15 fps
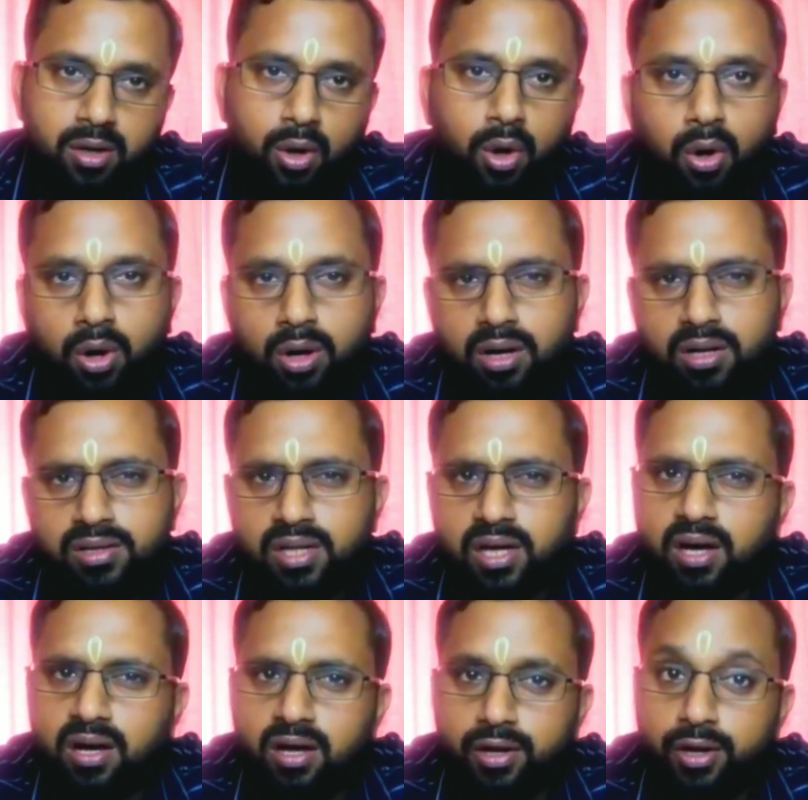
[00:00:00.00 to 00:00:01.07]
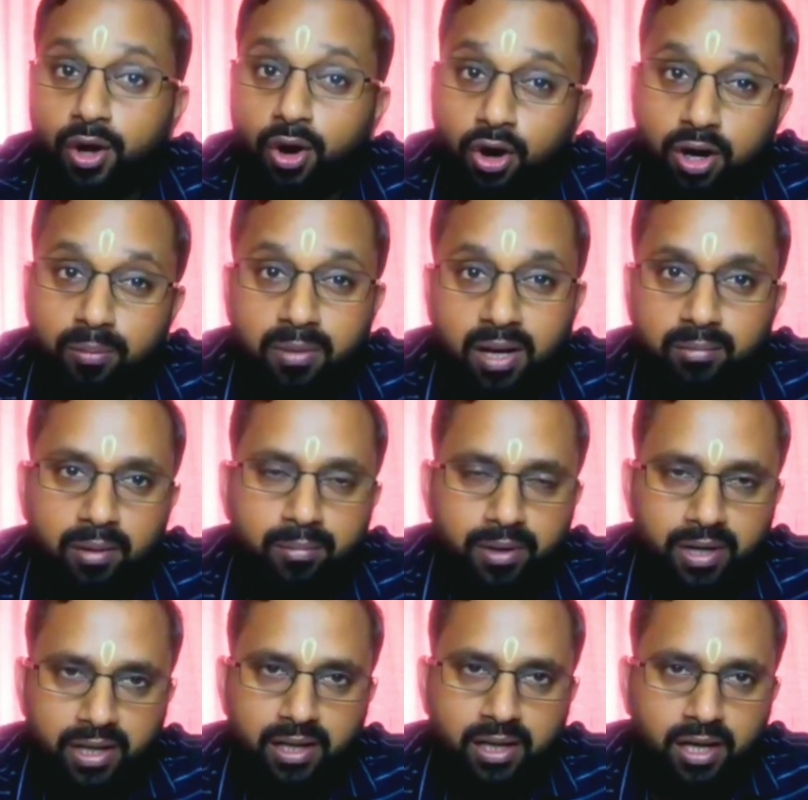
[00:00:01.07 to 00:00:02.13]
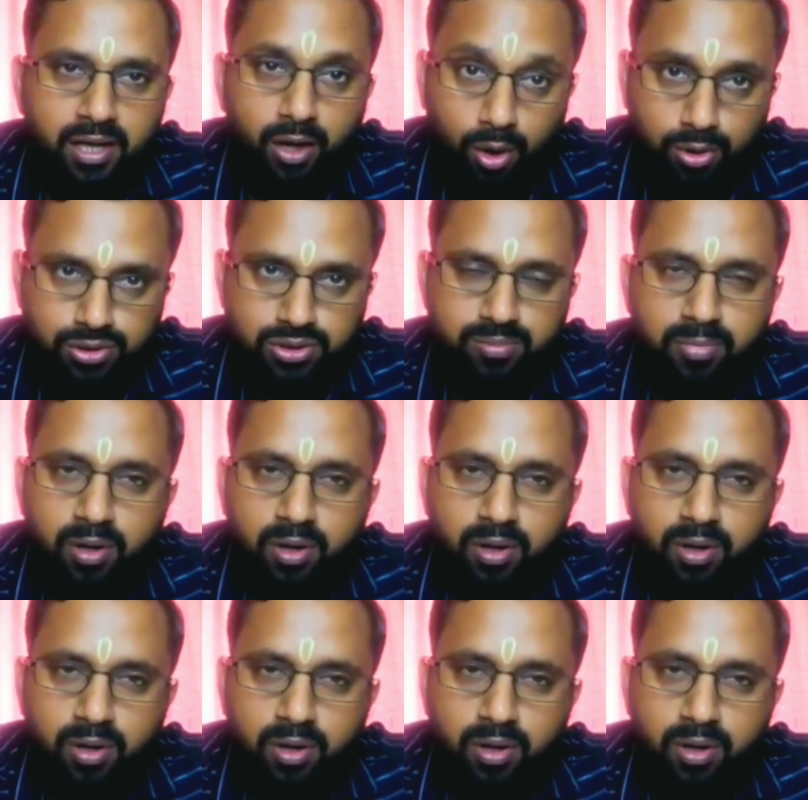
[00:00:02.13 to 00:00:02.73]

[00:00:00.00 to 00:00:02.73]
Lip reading: or the normal memory loss?